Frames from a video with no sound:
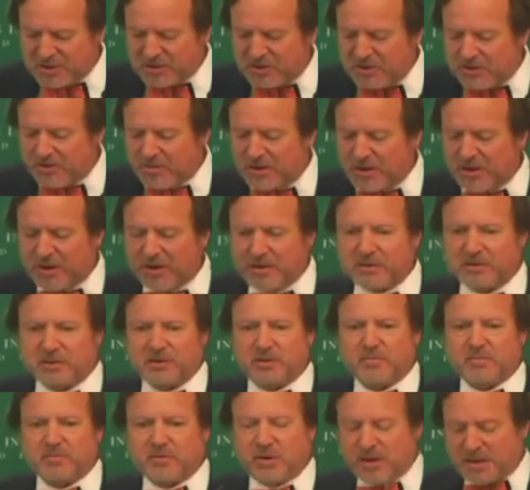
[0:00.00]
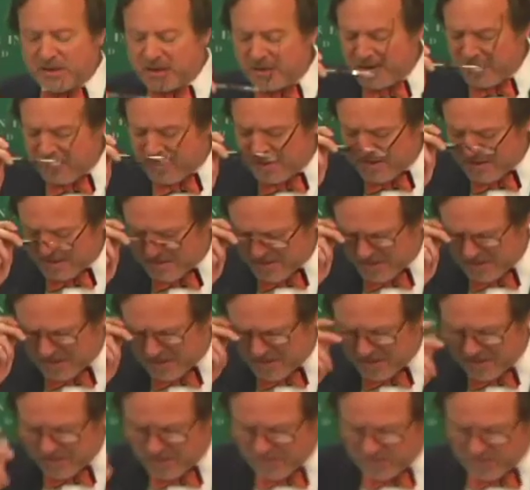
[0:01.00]
to, uh, to bring
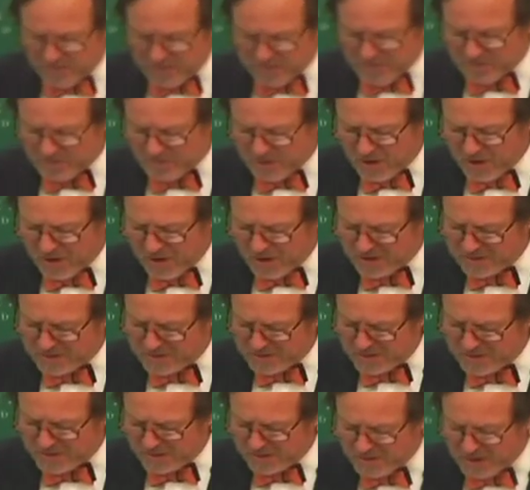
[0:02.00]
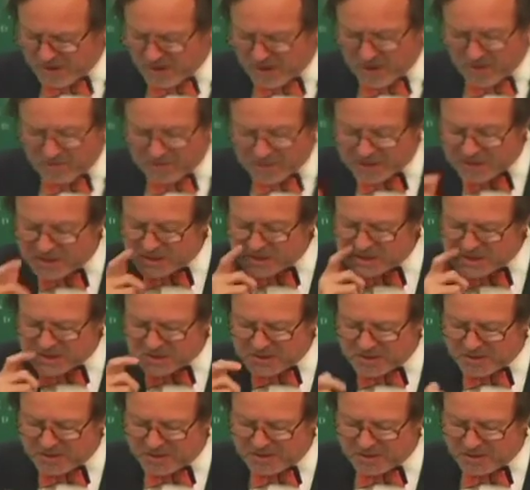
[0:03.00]
uh, one of our uh,
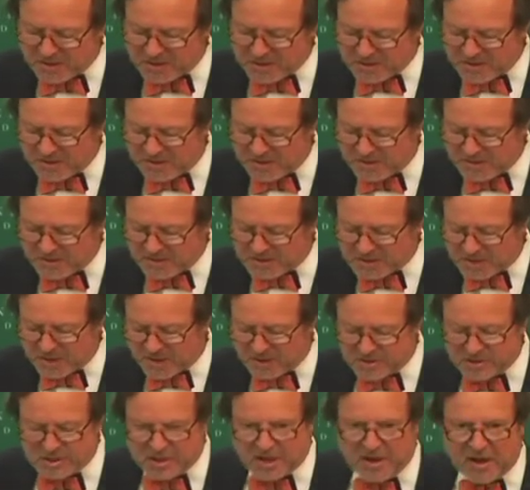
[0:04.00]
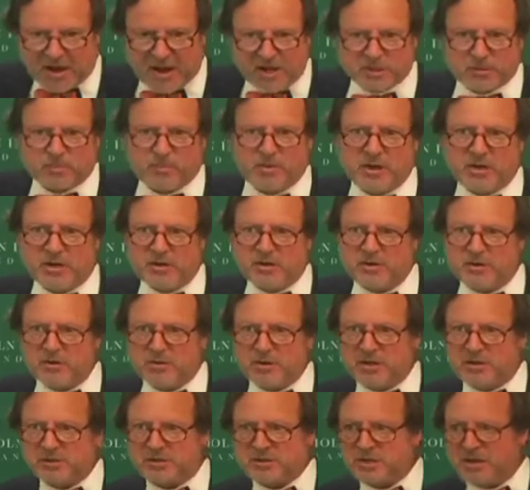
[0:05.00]
colleagues, uh, in this case Jay Espy,
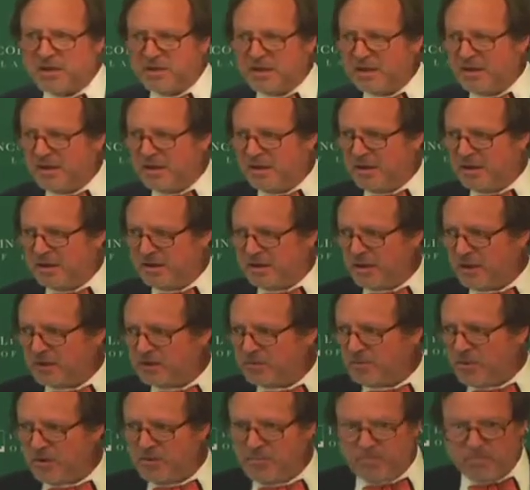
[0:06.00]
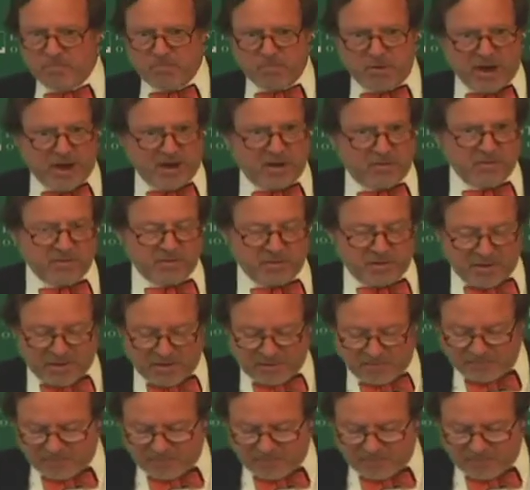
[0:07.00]
who is a Kingsbury Browne uh,